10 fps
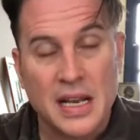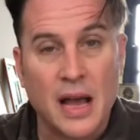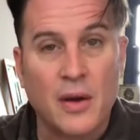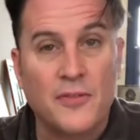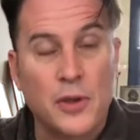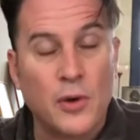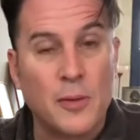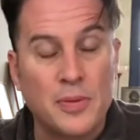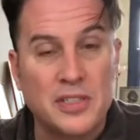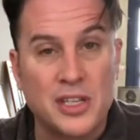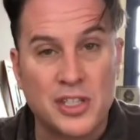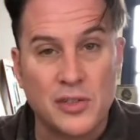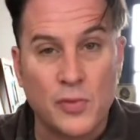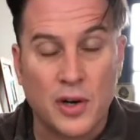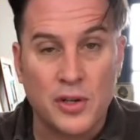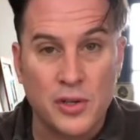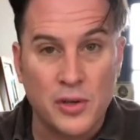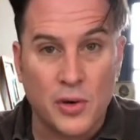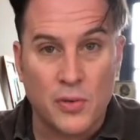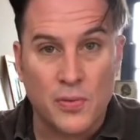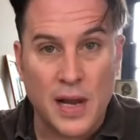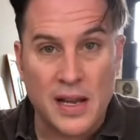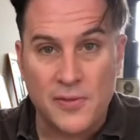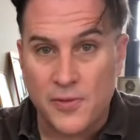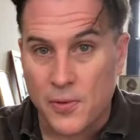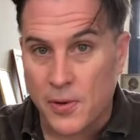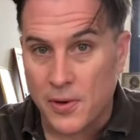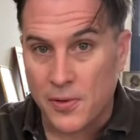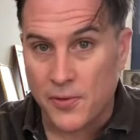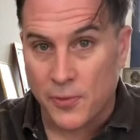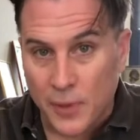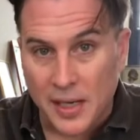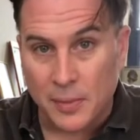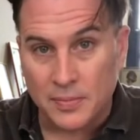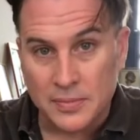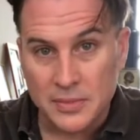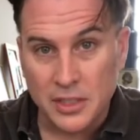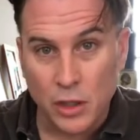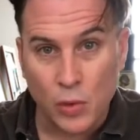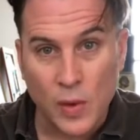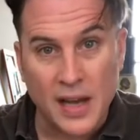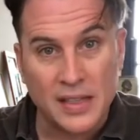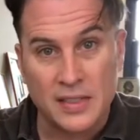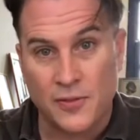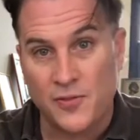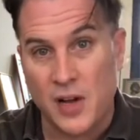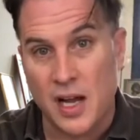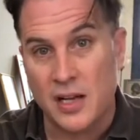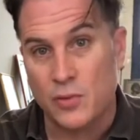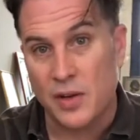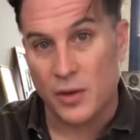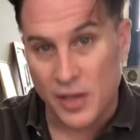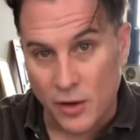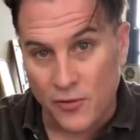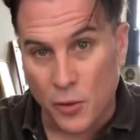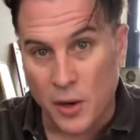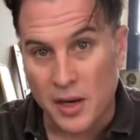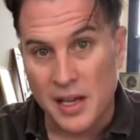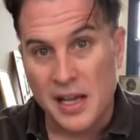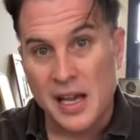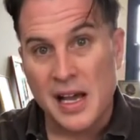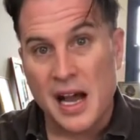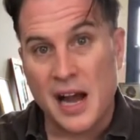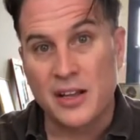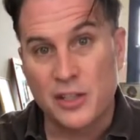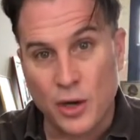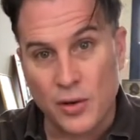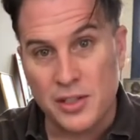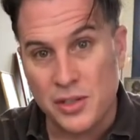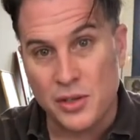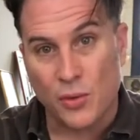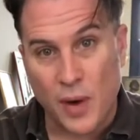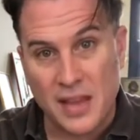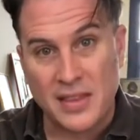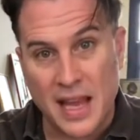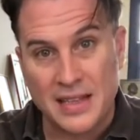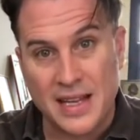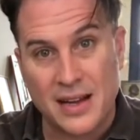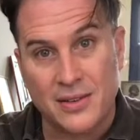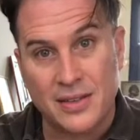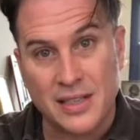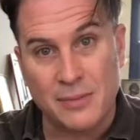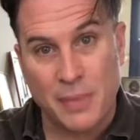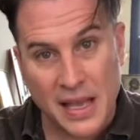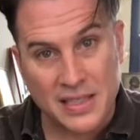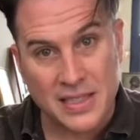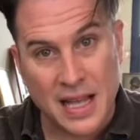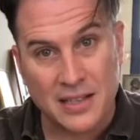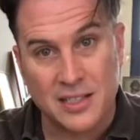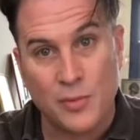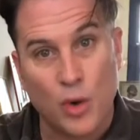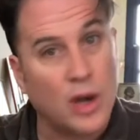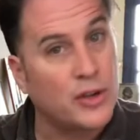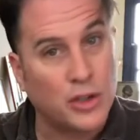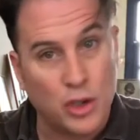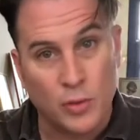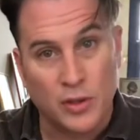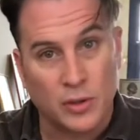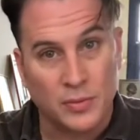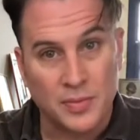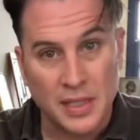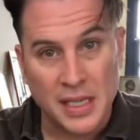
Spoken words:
Now, if you're in a position where you're ready for freedom, you're ready to find what you're here for, I'd encourage you to write that down and paste that somewhere on your cubicle